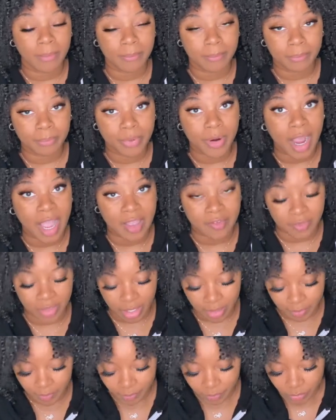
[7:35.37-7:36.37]

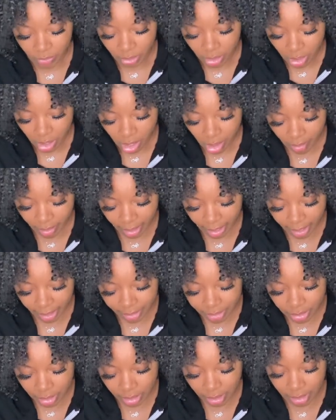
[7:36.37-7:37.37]
private. Okay,
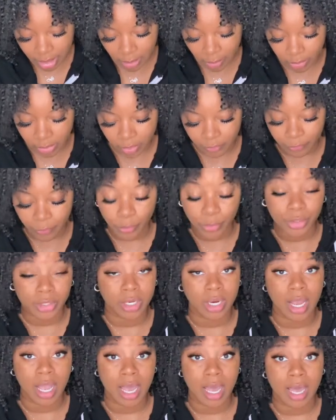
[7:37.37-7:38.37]
it's gonna come with a
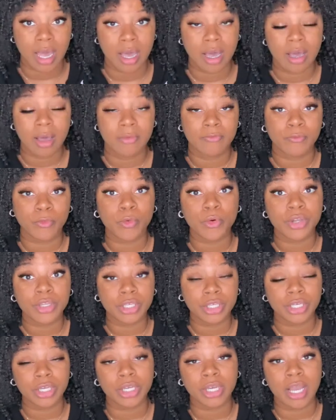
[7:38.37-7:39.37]

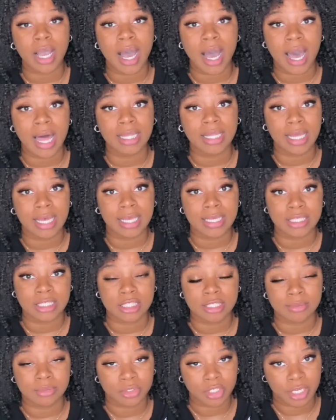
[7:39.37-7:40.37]
4-year hotline
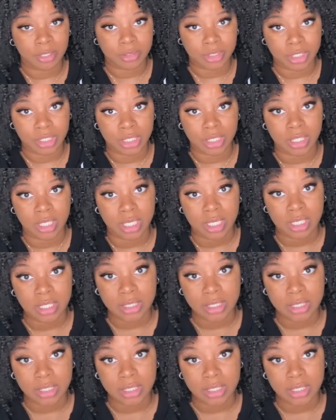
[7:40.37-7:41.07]
subscription.